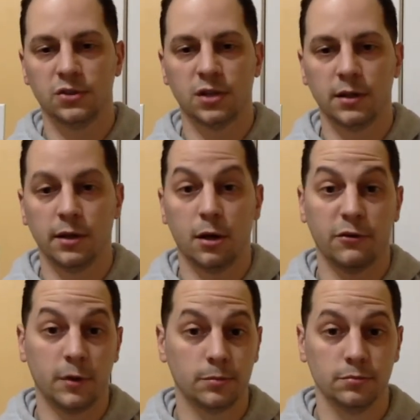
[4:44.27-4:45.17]
start that
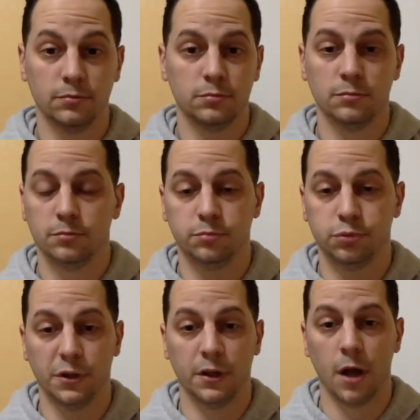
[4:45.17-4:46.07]
off
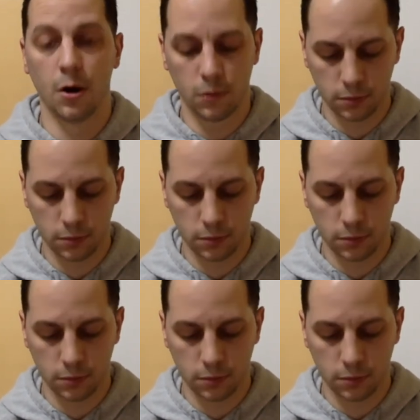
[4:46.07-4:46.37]
pretty low.